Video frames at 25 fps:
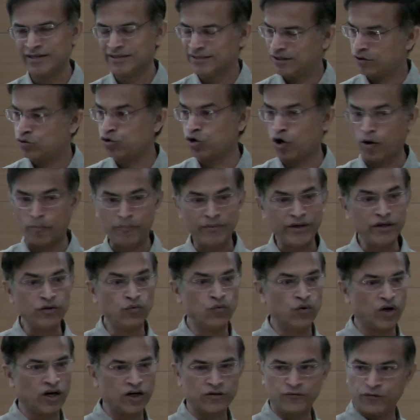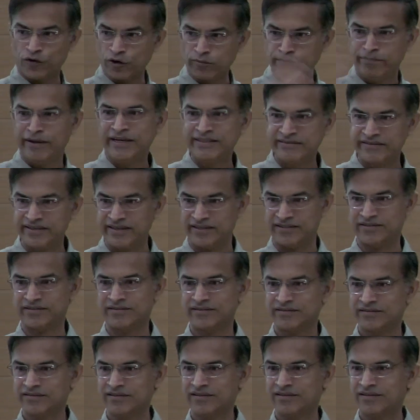Now, copying worked for big
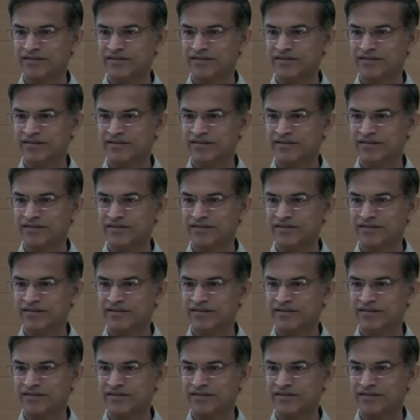things.